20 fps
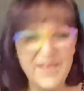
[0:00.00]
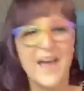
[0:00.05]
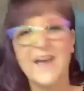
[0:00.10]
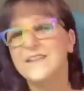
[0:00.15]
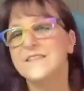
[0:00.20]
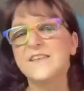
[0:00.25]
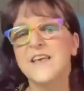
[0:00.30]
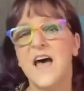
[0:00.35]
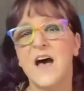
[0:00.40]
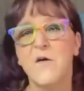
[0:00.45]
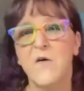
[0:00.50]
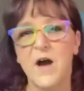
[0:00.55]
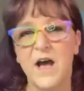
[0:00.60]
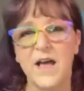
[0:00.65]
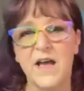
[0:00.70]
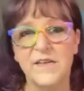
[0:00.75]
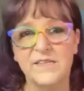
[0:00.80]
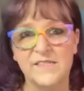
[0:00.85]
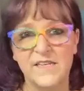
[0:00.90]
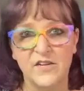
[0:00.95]
that's how
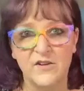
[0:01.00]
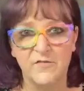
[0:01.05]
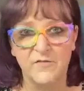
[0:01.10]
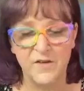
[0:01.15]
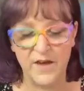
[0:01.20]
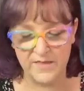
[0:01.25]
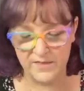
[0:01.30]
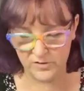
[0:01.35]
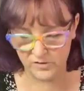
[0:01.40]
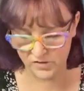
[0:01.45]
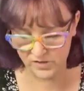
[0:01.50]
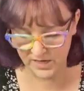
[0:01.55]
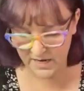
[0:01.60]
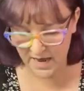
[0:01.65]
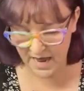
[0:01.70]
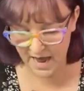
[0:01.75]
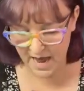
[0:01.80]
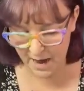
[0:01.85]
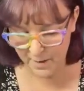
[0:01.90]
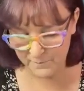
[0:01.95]
I identify there's a
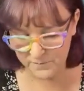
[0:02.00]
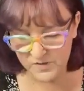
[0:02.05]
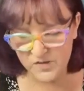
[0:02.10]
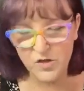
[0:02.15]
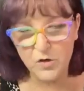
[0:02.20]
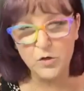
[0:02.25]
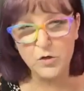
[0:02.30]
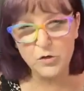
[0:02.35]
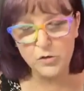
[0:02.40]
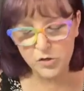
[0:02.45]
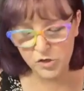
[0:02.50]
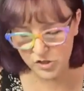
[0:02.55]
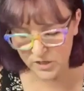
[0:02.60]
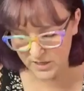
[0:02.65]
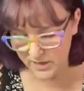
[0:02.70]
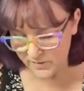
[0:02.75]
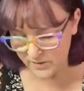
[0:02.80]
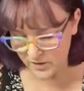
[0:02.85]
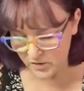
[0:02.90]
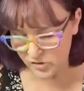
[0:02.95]
cap. So
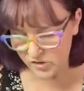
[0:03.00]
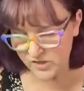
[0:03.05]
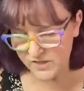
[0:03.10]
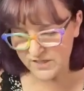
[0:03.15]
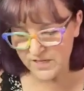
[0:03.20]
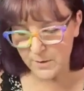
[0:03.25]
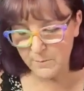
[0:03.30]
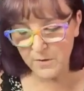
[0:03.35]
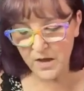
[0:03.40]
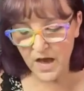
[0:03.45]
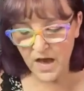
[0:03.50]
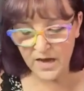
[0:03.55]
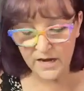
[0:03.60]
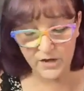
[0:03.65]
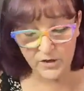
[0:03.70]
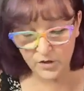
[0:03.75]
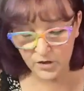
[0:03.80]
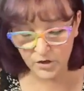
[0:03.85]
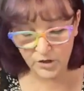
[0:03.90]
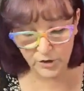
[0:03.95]
usually there's some
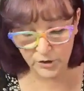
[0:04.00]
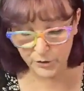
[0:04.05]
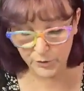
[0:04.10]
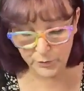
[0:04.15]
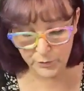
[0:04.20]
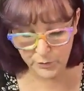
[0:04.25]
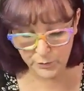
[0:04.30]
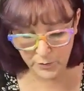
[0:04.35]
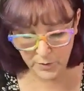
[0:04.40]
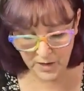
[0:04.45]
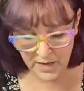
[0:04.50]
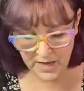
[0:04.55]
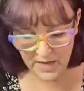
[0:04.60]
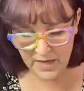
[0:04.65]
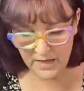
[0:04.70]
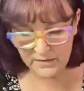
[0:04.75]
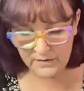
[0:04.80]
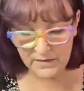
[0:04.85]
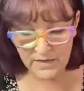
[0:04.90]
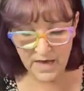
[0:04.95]
kind of clue,
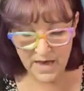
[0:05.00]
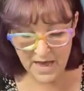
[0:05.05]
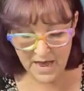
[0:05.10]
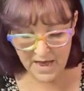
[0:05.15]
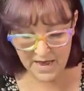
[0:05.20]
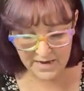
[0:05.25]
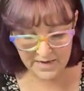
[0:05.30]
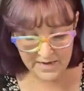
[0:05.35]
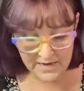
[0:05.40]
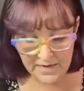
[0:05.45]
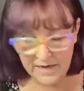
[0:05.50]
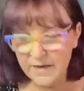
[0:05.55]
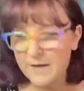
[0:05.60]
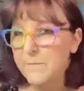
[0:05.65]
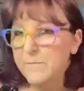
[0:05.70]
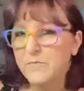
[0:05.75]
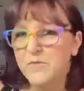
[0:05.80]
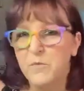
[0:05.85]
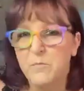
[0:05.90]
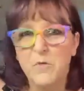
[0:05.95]
like
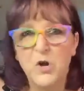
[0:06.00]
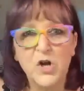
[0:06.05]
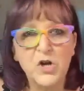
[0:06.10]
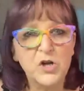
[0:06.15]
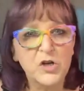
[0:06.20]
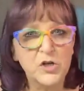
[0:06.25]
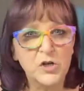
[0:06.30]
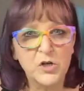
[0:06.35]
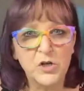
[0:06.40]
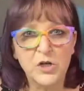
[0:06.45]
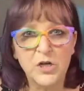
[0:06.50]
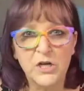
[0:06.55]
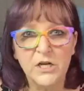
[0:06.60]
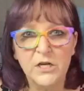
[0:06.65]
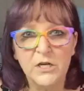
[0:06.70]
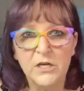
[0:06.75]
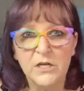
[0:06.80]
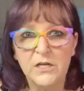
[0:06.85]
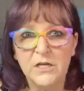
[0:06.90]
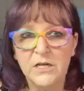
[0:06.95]
the marker,
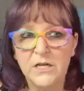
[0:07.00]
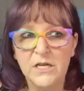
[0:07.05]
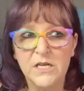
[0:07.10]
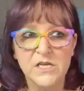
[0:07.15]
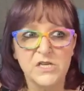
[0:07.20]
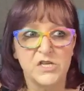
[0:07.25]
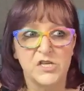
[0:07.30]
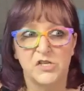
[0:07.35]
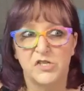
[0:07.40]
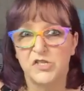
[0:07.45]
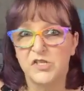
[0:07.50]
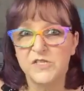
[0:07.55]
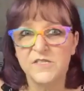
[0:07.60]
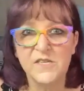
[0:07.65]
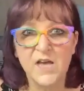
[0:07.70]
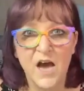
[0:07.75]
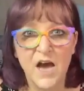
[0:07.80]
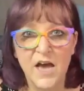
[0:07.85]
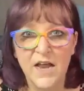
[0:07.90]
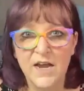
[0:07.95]
you
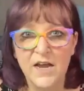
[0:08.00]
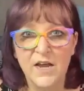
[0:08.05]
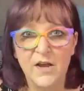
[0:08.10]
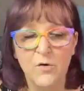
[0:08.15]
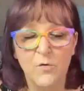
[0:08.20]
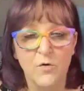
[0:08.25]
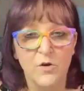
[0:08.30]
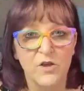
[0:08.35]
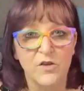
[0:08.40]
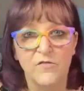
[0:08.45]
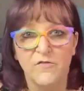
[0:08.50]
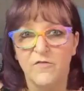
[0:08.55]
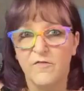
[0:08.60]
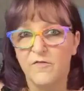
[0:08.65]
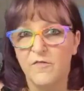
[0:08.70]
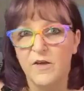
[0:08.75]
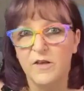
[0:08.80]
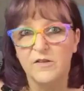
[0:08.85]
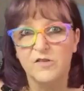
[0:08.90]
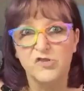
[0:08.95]
just got it, or you've
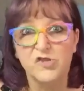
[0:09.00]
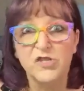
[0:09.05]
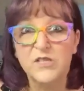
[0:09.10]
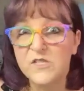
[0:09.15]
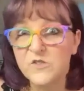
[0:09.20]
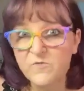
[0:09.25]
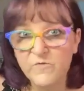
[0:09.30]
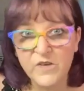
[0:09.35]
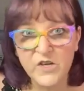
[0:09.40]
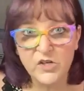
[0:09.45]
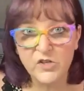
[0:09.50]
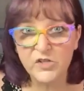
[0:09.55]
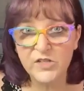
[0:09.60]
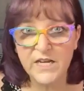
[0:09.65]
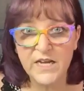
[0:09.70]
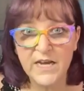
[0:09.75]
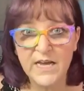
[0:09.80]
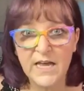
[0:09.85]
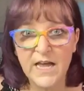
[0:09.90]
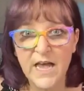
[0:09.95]
just filled
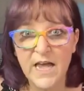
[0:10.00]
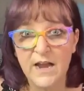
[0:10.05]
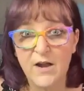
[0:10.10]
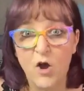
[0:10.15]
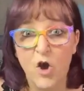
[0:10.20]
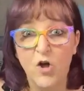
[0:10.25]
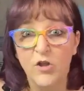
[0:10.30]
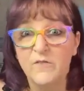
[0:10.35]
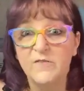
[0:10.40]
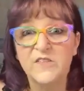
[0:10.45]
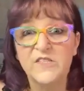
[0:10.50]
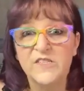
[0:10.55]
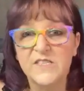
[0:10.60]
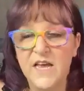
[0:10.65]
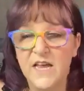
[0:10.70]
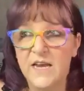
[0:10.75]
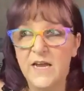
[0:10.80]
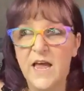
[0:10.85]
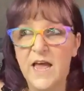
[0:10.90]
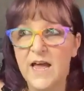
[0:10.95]
it and all of a
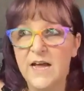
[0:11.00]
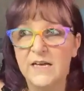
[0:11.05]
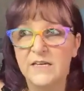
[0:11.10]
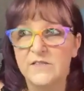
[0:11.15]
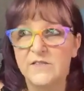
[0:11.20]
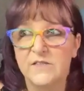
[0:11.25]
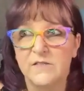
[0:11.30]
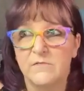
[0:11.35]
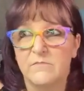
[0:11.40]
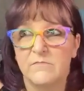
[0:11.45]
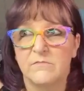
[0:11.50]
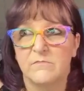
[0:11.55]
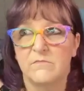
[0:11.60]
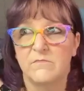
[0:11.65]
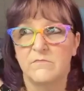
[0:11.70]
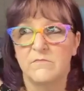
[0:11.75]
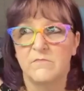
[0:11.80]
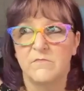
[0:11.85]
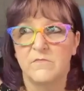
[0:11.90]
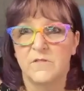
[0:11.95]
sudden it has
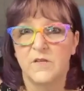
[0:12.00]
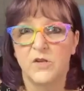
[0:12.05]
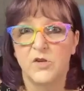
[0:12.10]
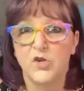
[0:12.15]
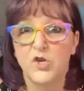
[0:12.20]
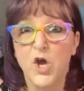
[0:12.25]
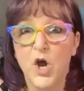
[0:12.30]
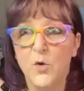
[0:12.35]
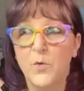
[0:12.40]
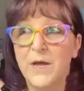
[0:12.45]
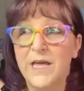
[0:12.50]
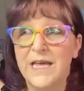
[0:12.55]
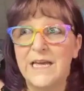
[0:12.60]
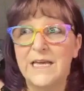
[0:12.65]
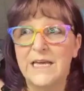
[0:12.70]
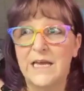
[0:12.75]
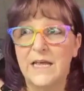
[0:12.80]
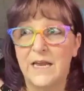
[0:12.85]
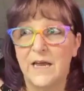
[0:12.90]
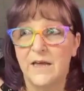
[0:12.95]
no
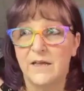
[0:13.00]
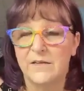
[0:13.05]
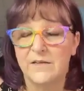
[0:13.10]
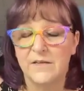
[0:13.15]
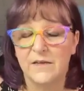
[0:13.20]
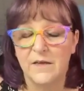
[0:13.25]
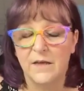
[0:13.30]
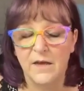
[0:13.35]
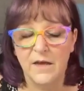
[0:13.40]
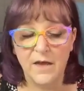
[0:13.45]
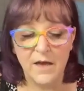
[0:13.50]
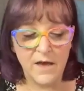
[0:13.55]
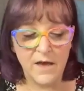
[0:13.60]
ink in it.